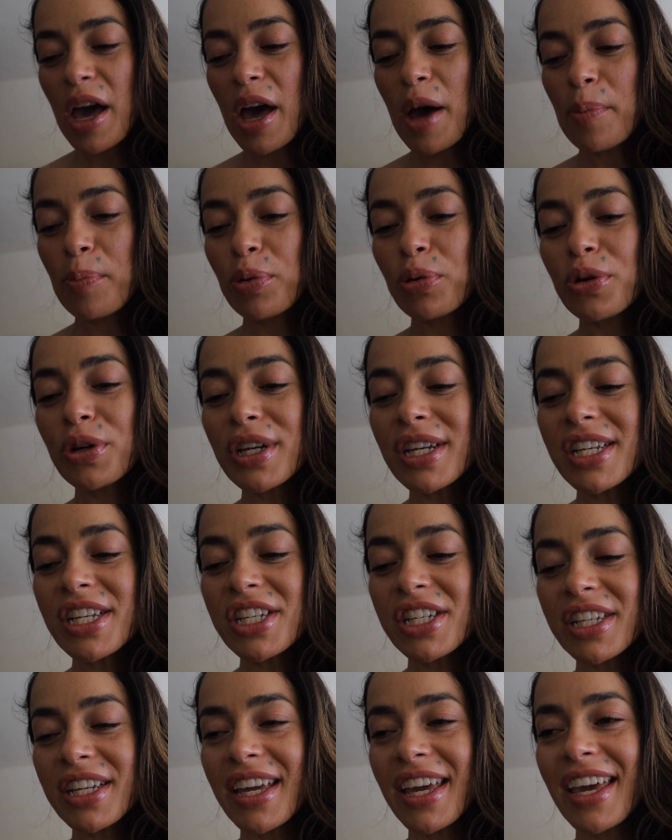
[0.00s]

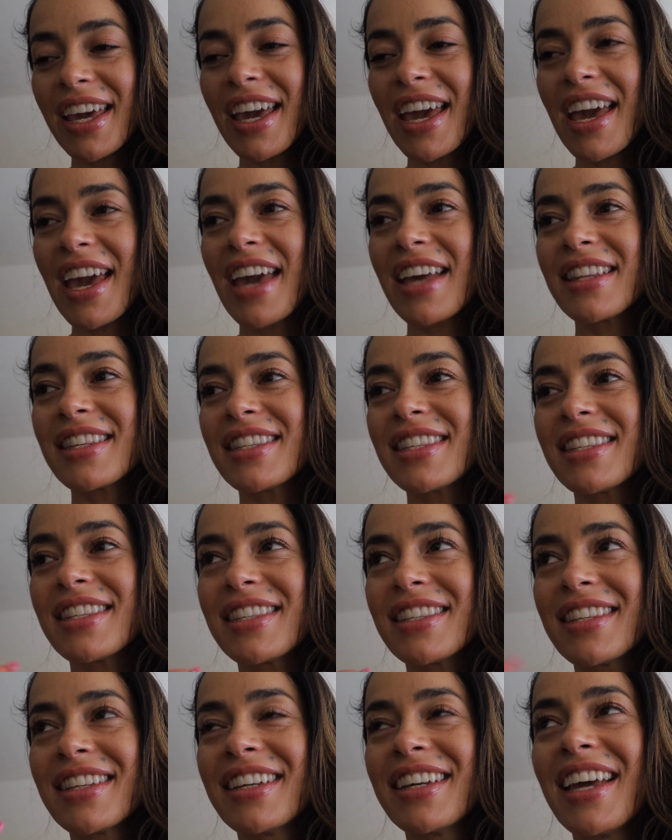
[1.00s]
appreciate and
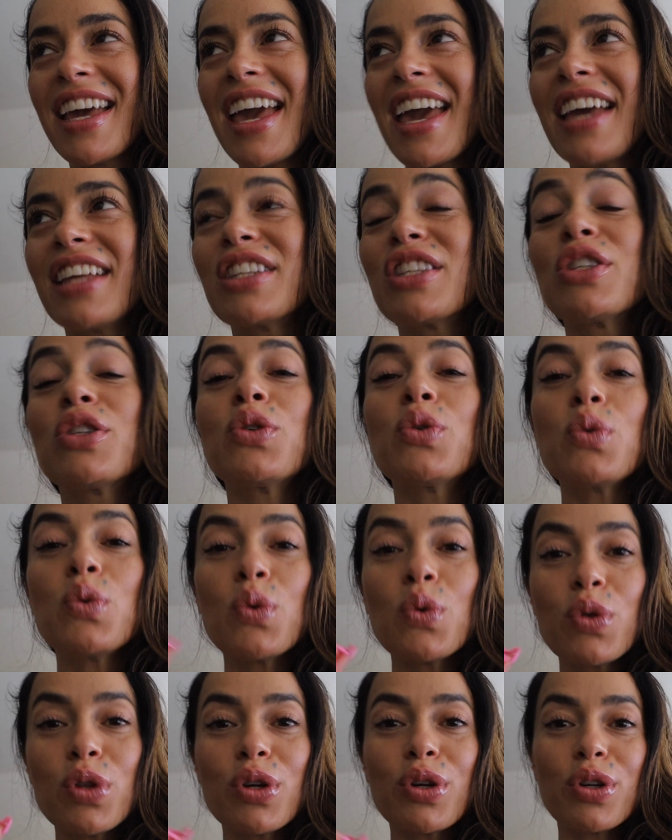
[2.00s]

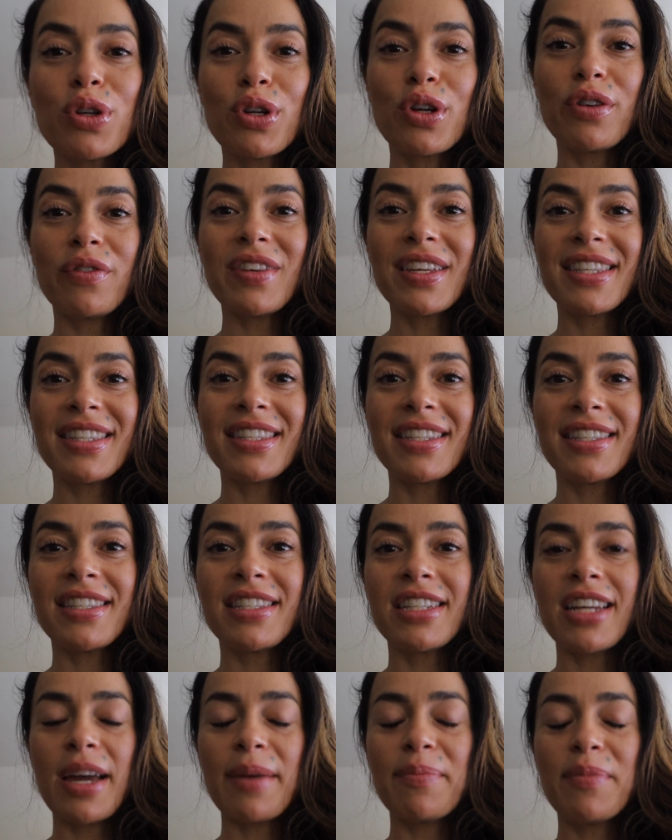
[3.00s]
soothe your nervous
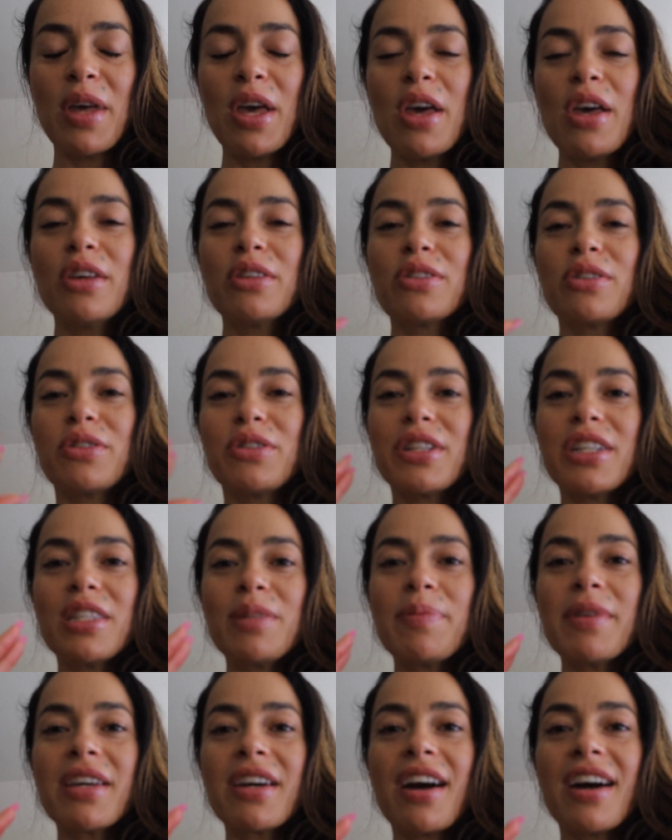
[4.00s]
system. So
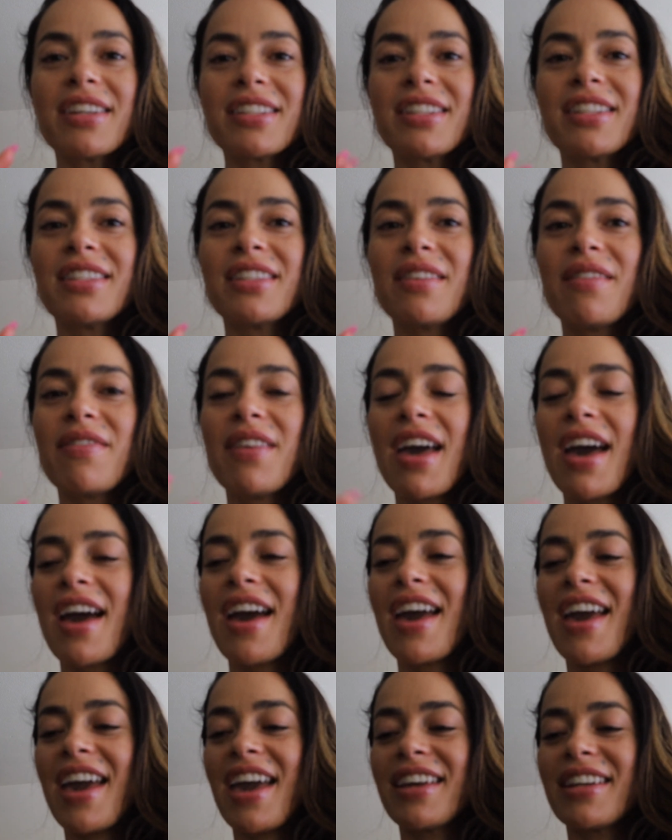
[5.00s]
just be cautious of
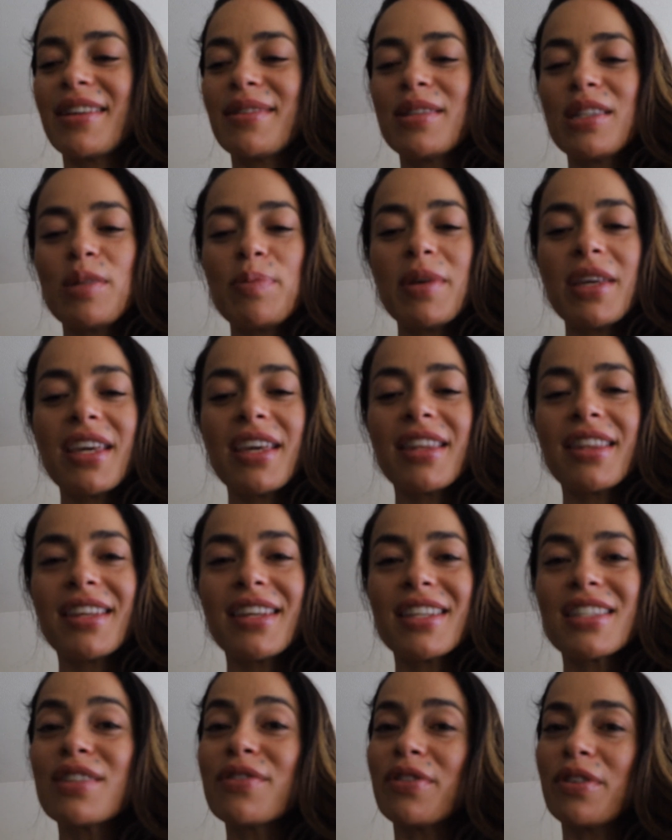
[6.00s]
that. And I'm speaking
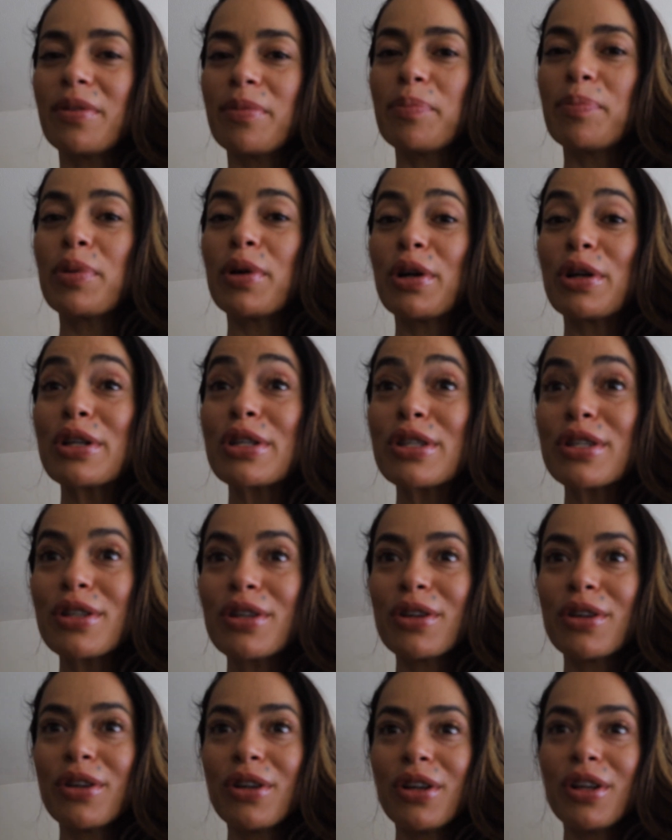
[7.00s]
this from
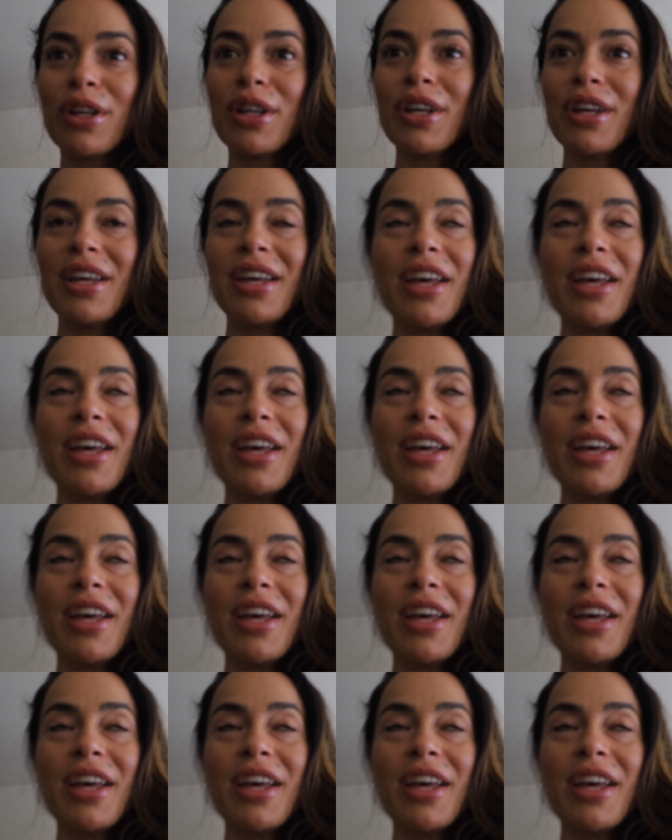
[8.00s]
personal